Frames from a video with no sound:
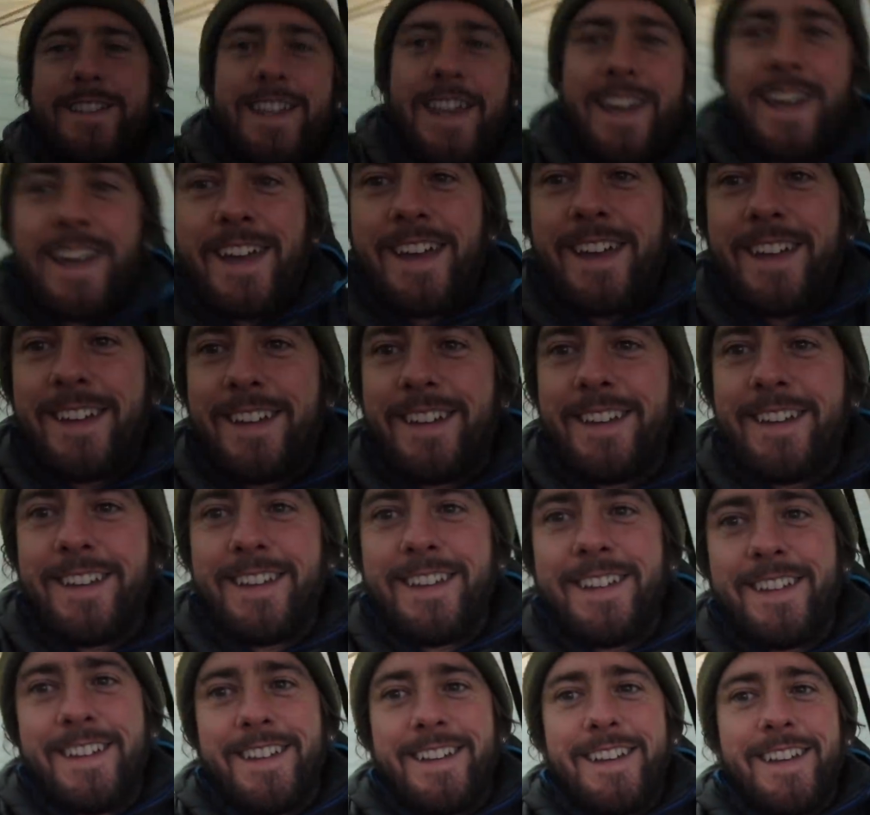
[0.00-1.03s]
day,
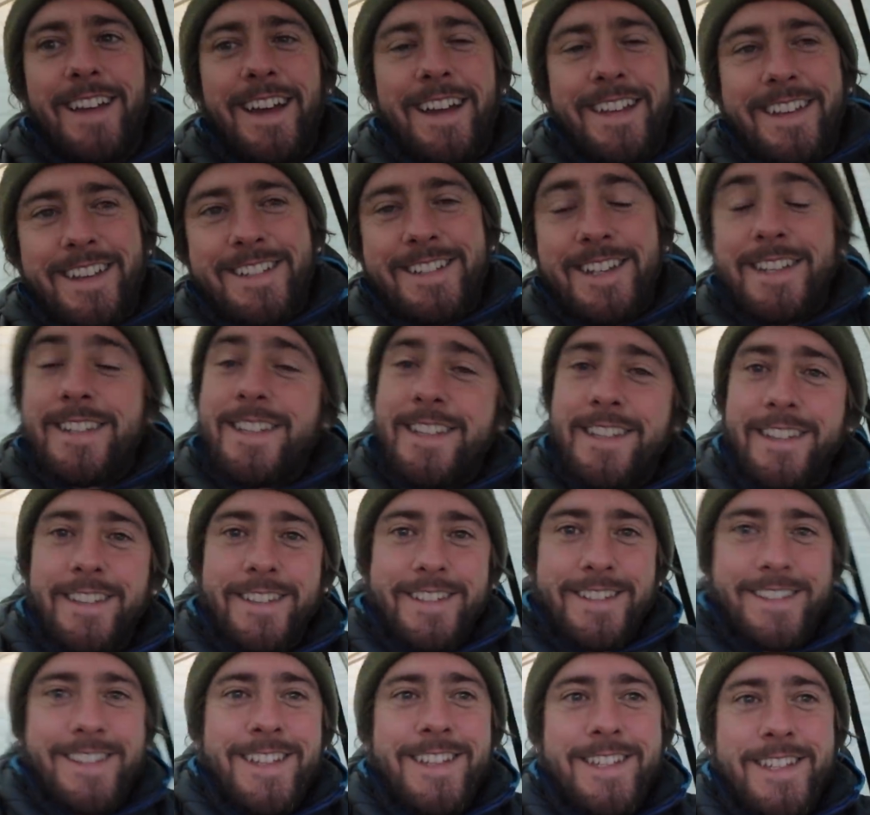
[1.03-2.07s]
and this
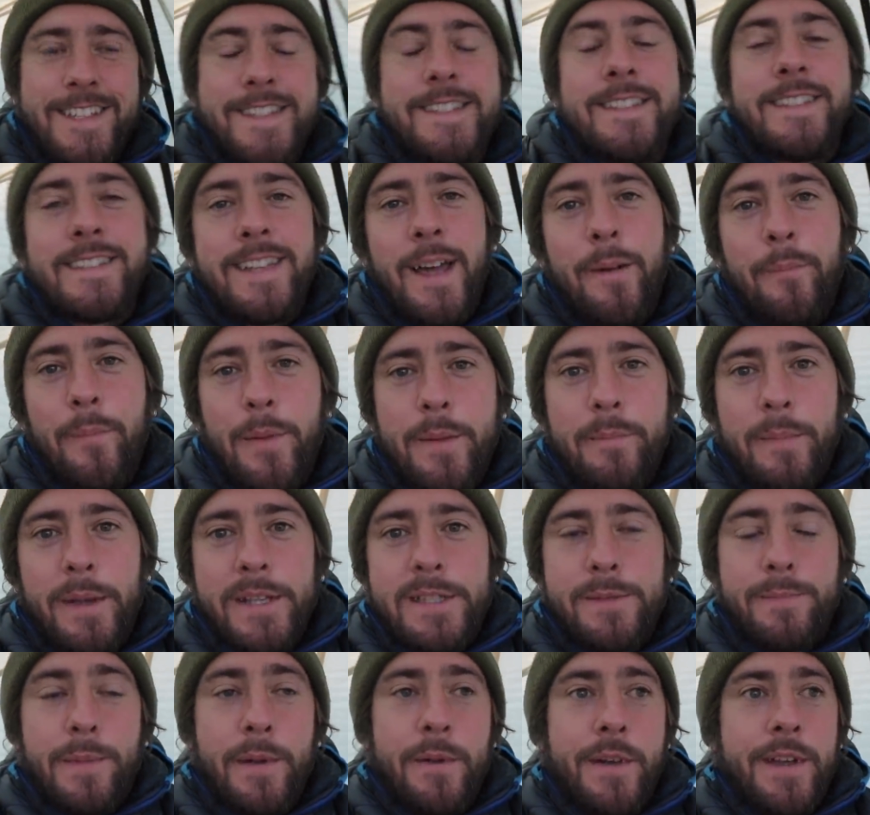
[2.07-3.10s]
isn't dampening my
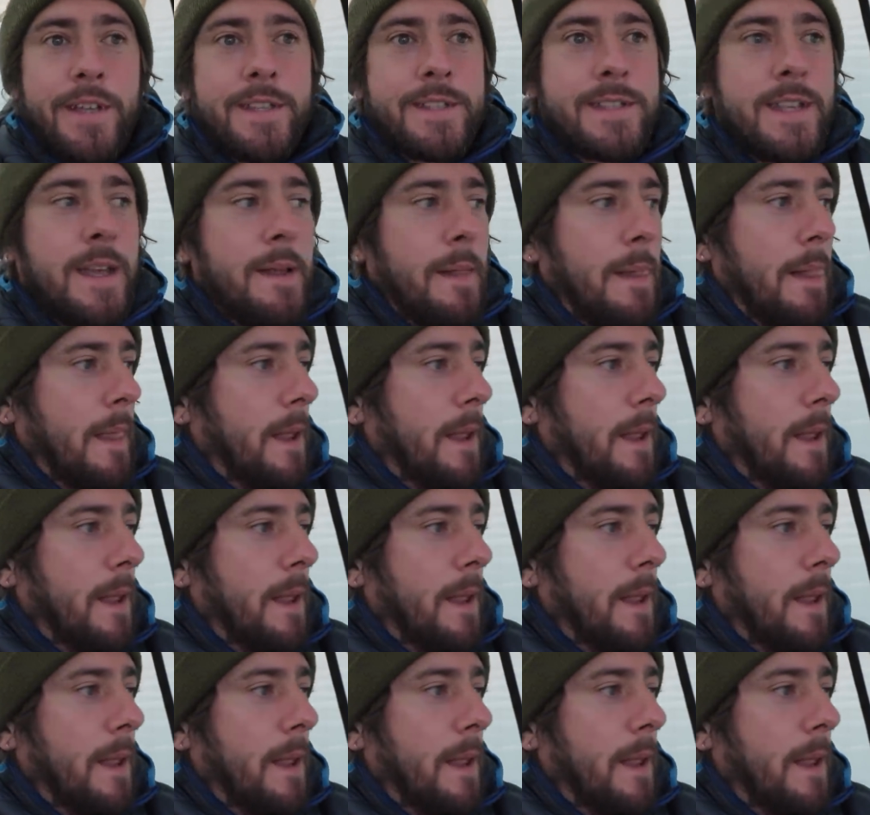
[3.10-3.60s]
spirits,